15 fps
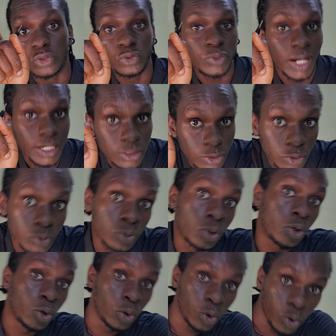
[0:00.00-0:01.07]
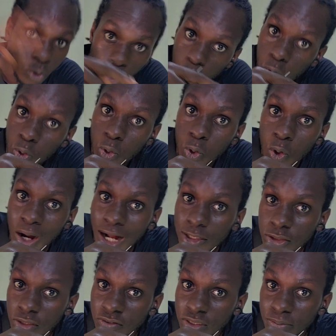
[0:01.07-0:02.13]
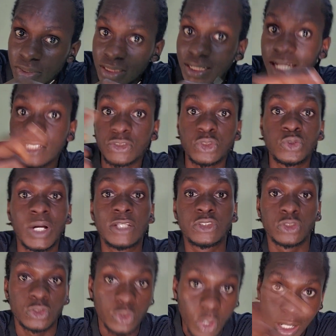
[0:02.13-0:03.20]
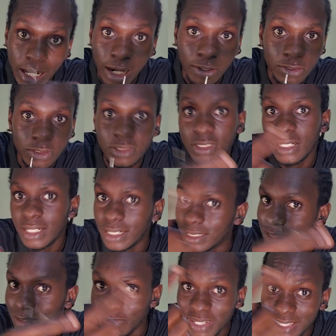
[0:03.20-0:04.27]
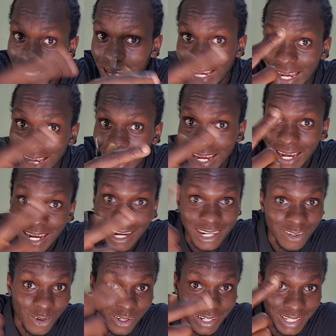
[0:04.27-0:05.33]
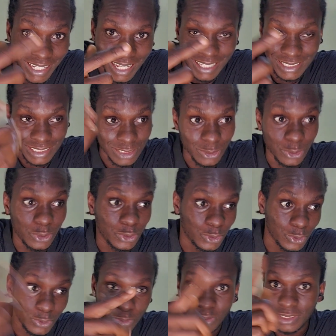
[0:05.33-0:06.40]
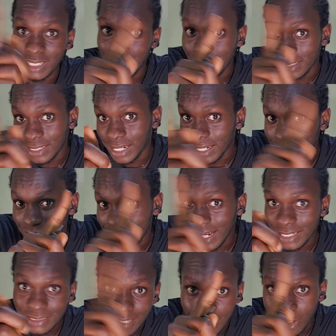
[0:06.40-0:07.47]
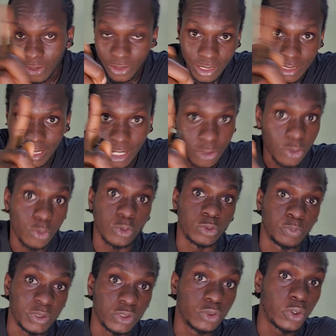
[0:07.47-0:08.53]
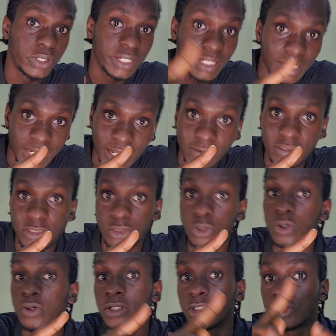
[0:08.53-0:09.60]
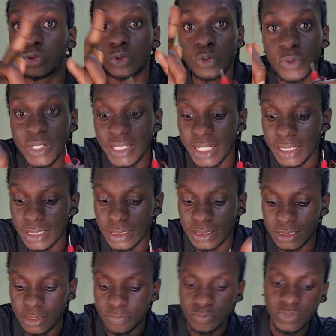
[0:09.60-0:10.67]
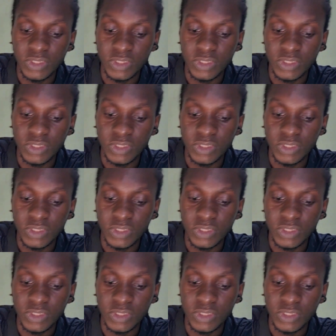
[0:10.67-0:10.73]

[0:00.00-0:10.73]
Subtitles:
try to go out of the meter. It will try to knock out the meter glass, you know, so that dangling arrow will be going left, so it won't read anything.